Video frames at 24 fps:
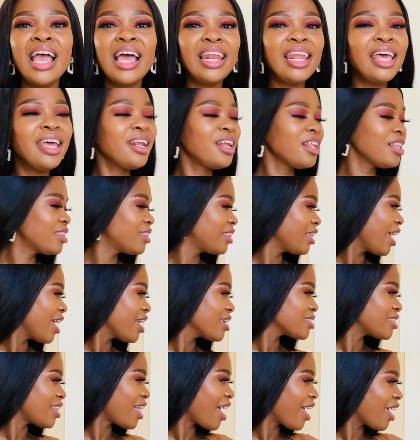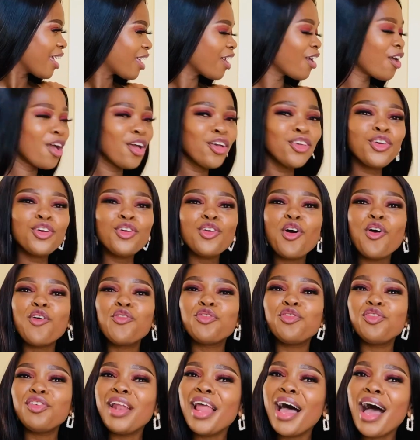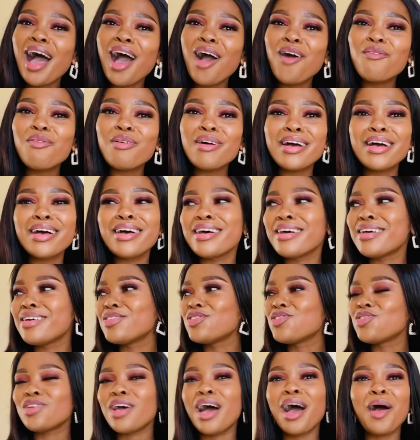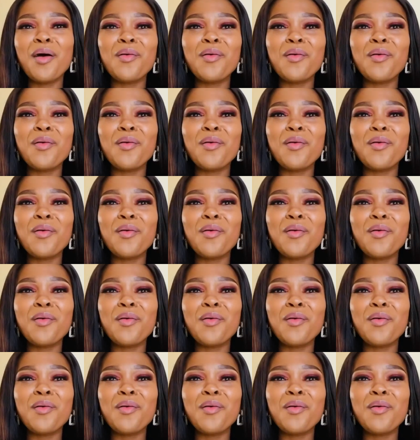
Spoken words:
Little things like, you know, flowers,